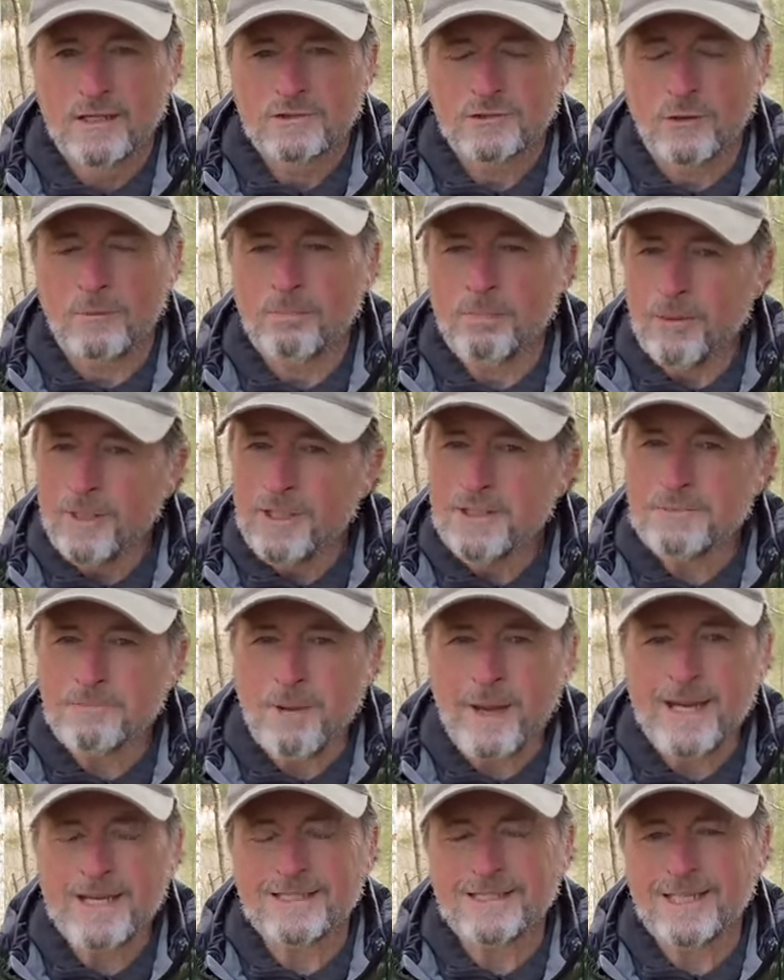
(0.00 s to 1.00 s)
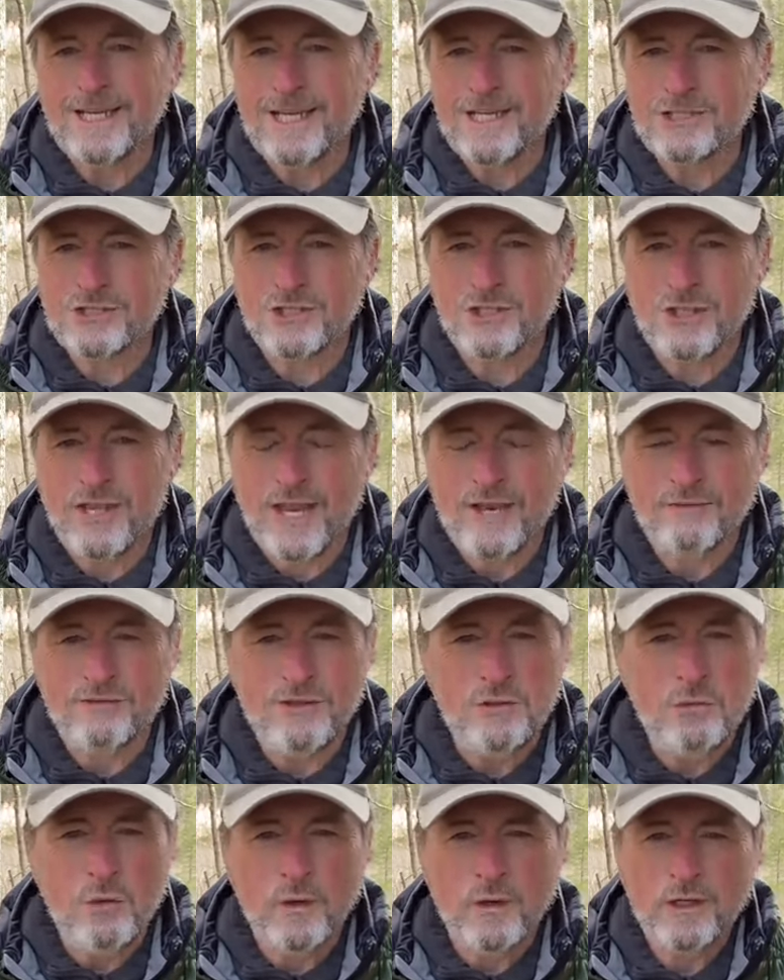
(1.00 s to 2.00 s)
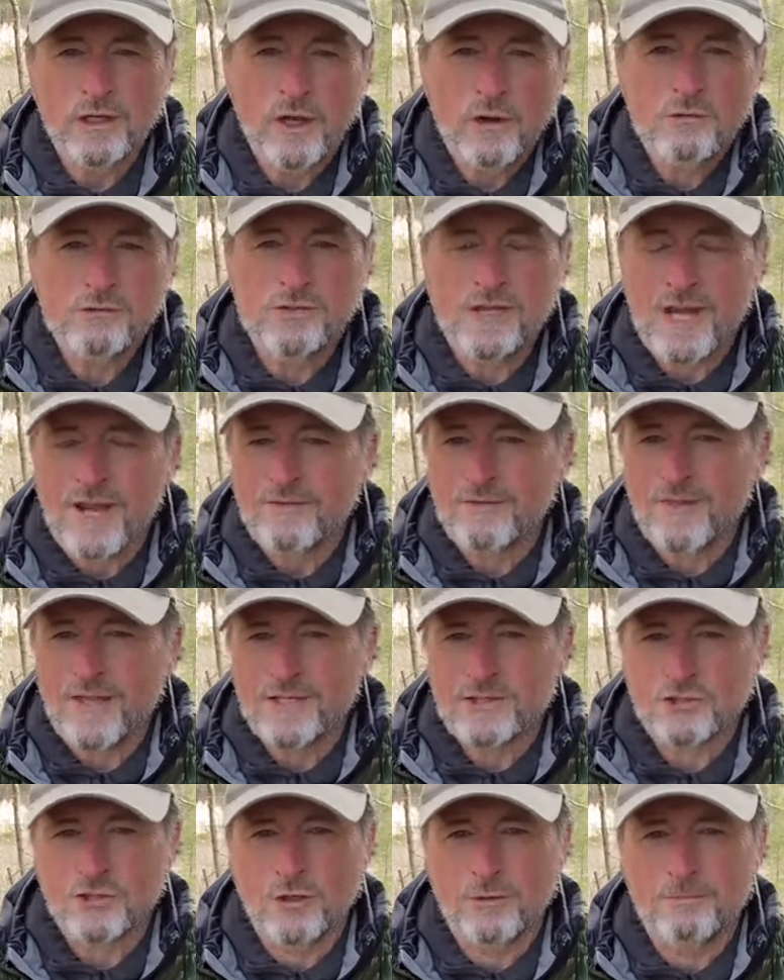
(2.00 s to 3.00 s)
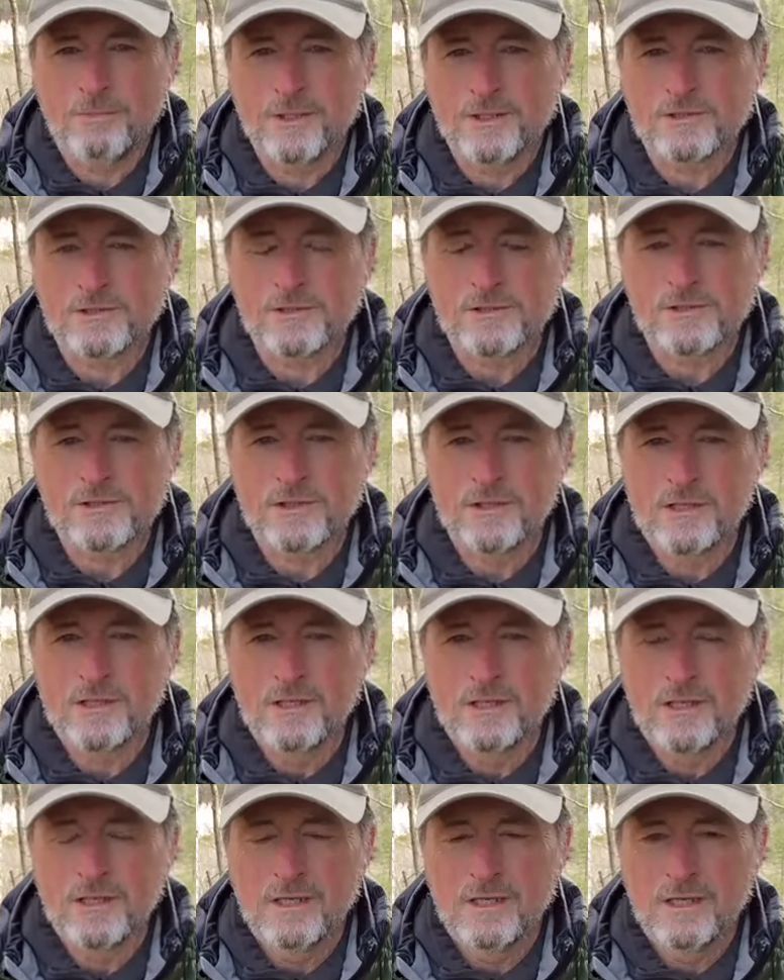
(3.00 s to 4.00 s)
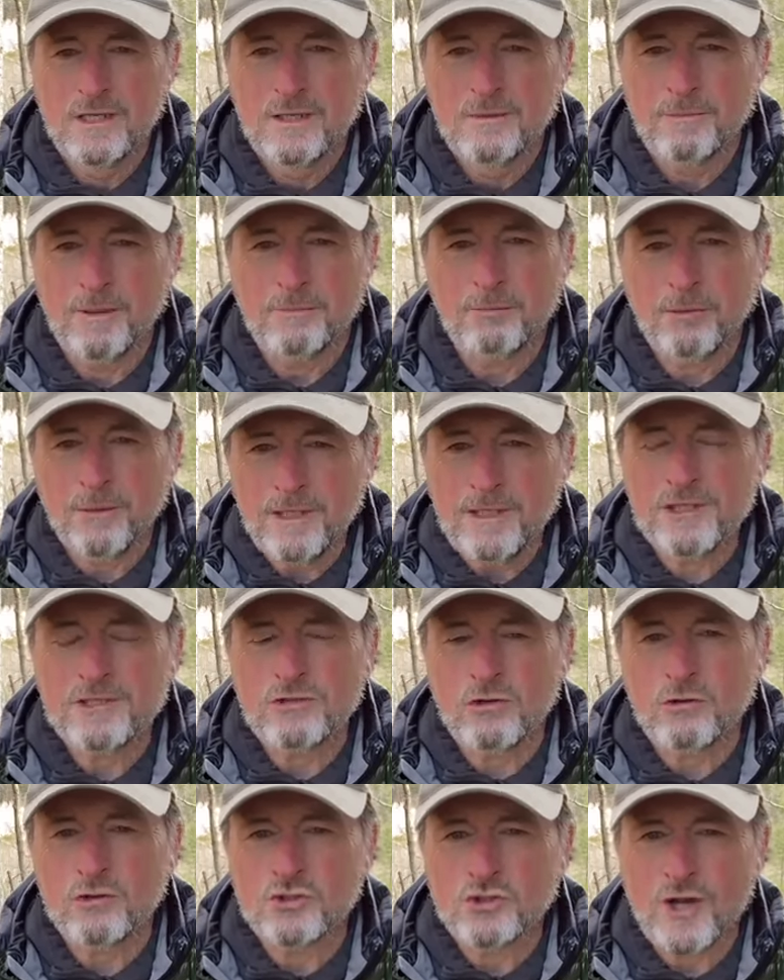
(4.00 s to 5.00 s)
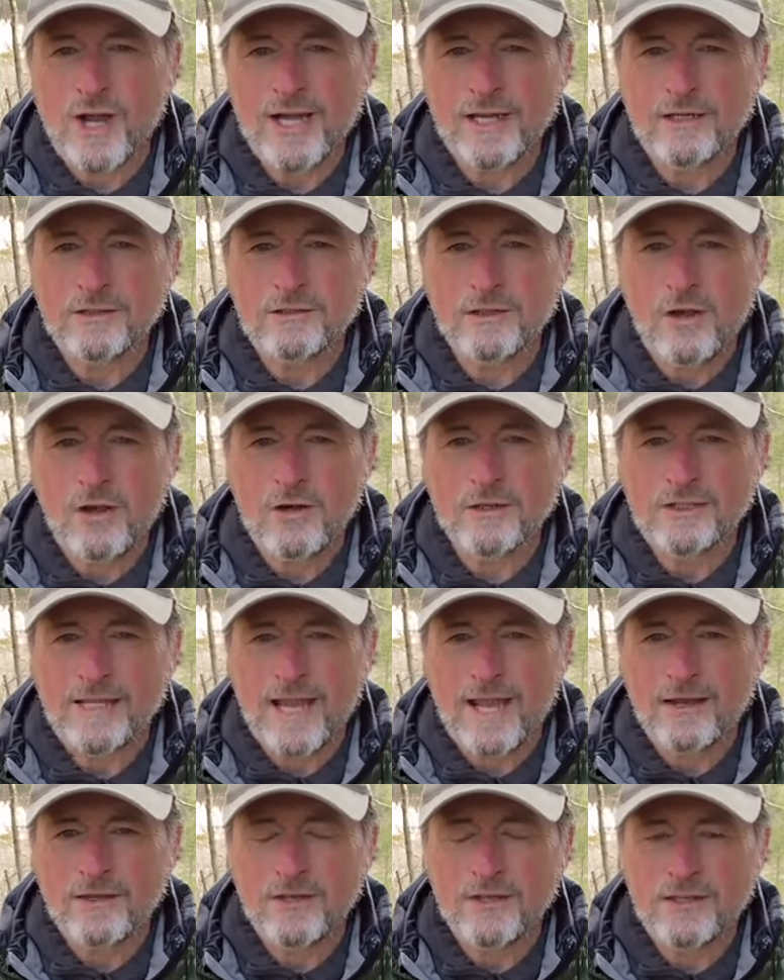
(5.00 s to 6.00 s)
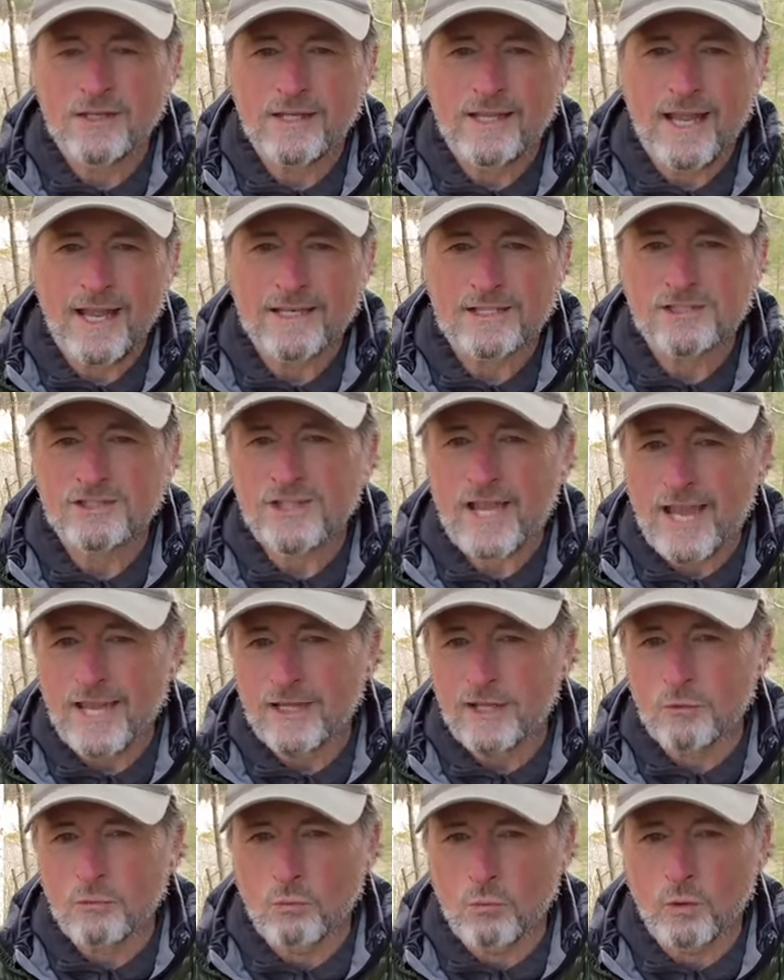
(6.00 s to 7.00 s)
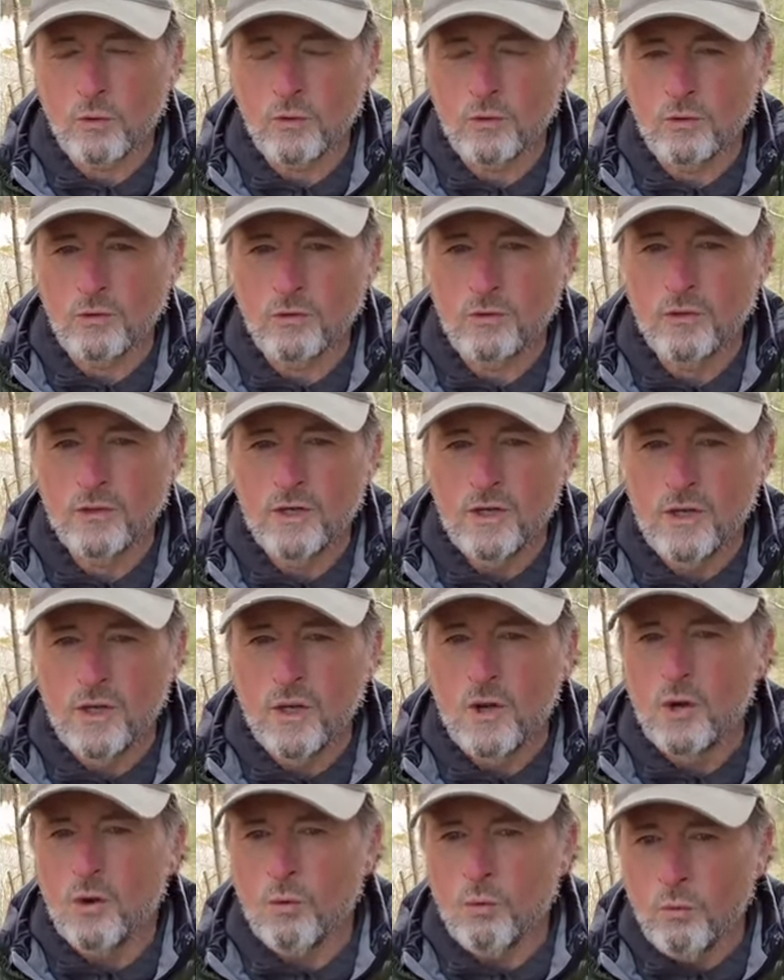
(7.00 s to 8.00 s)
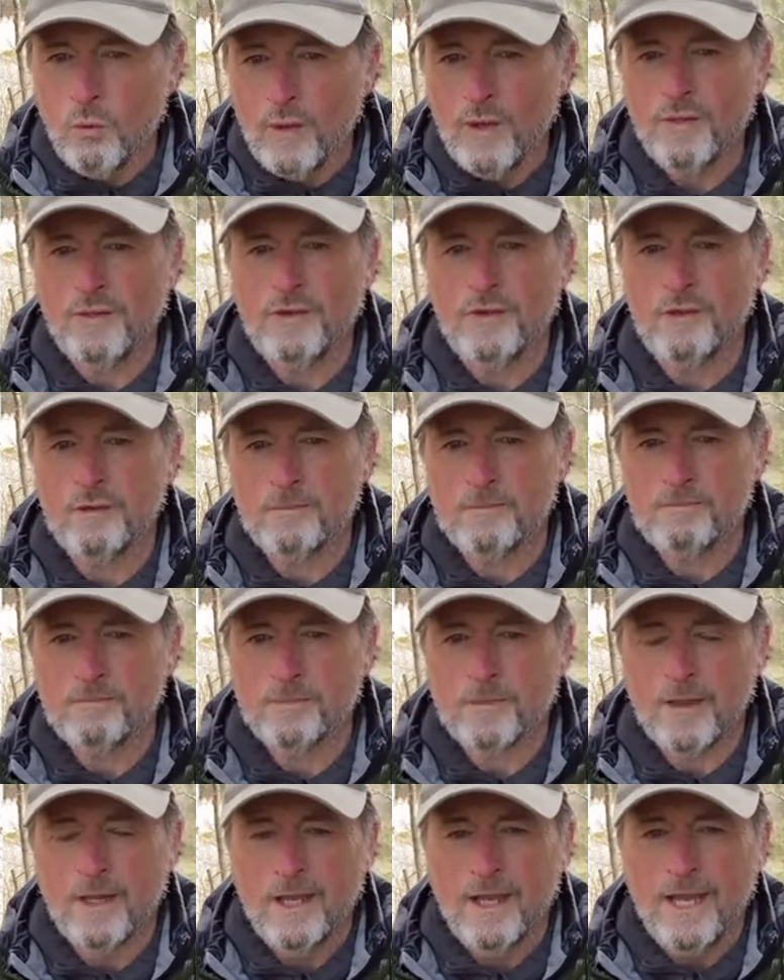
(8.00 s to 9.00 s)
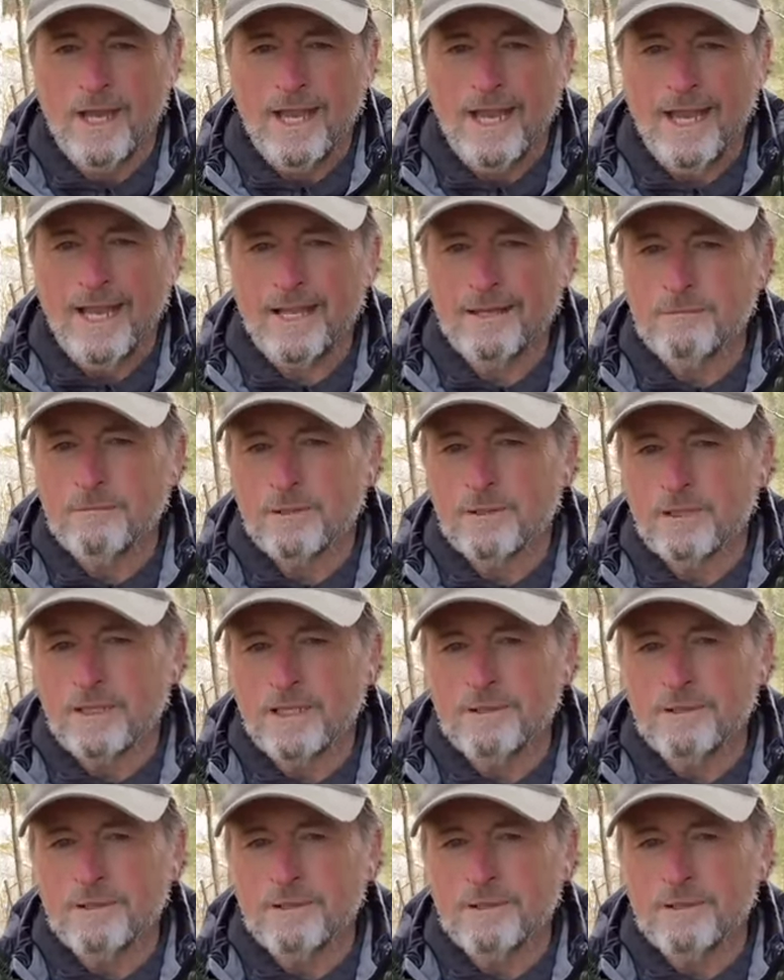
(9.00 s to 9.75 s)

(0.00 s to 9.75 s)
So please pay attention to that. If you want to go deaf, that's your business. But please don't drag your dog down into that silent world with you. And